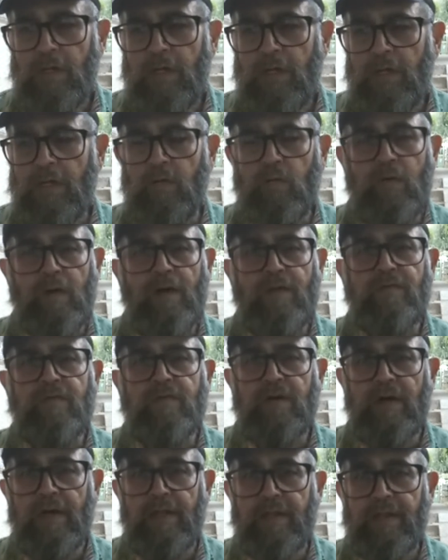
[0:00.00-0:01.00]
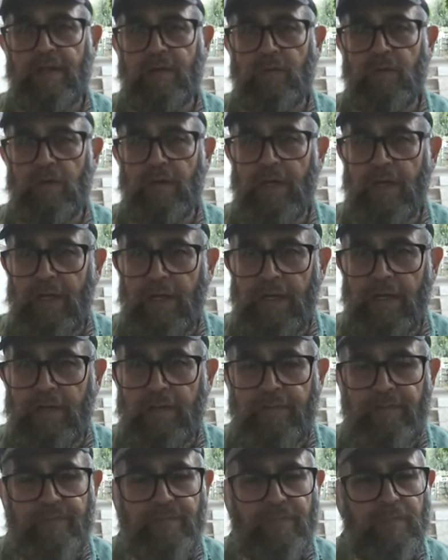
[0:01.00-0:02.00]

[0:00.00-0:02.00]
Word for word: in whatever land they were in,